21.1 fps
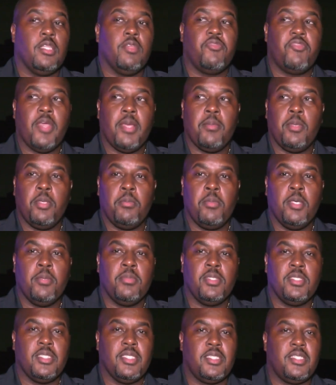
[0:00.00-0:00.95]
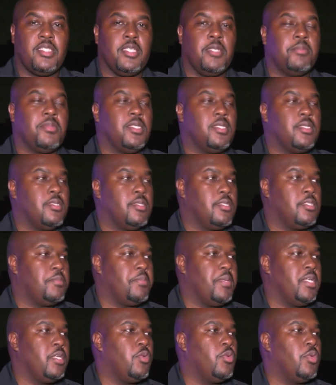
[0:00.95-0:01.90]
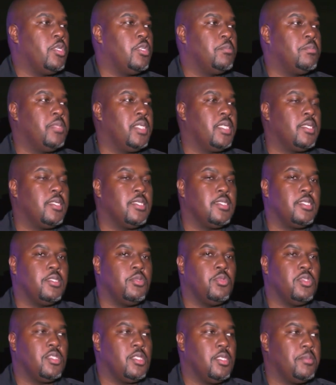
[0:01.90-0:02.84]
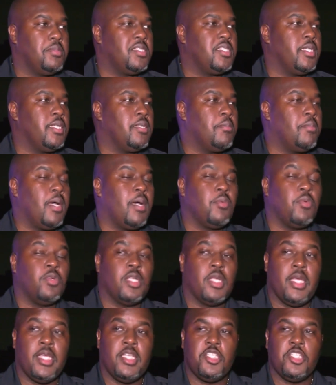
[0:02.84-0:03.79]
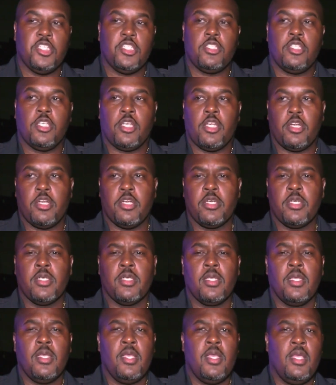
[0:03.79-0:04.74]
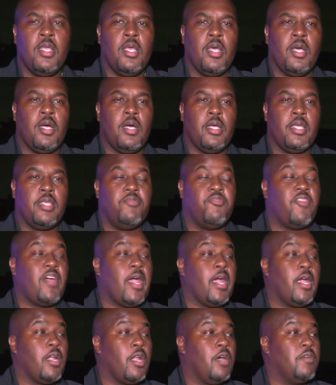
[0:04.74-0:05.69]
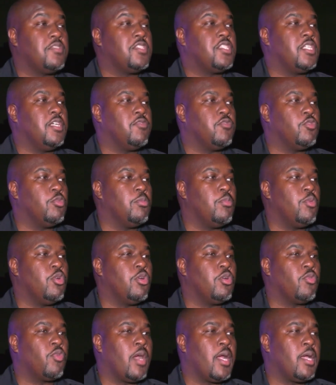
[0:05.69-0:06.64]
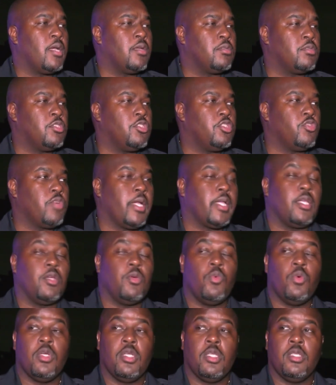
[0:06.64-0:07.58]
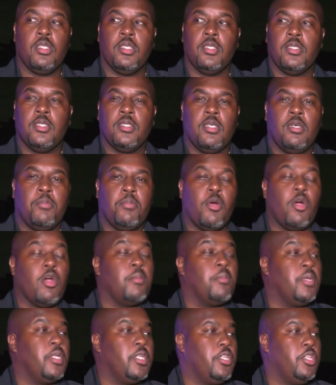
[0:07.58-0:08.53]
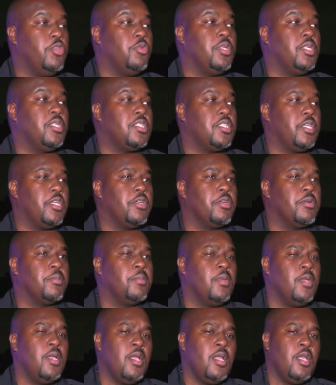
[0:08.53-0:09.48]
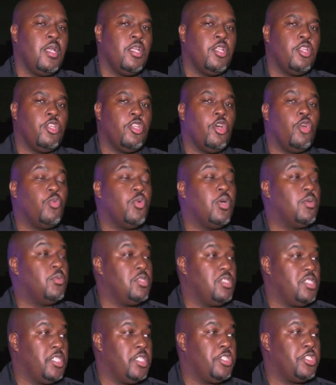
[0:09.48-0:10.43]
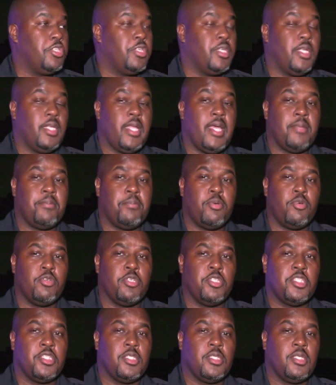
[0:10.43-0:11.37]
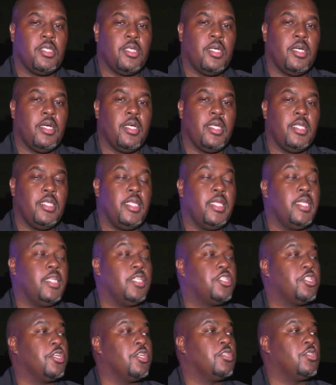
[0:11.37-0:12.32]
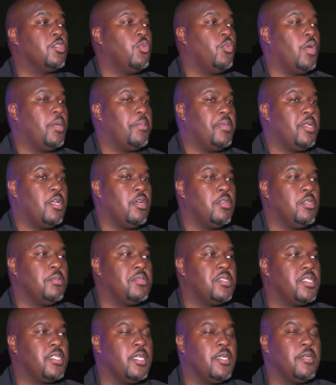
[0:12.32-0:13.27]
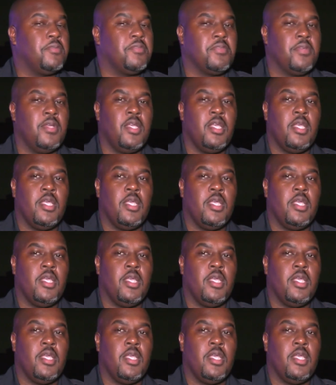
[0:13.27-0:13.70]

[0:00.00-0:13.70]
other family members attempted to speak with him because he was upset about what had just occurred. Uh, he fired off several more rounds, striking one of the apartment units here. No one was injured in that portion. Uh, he then turned the weapon on himself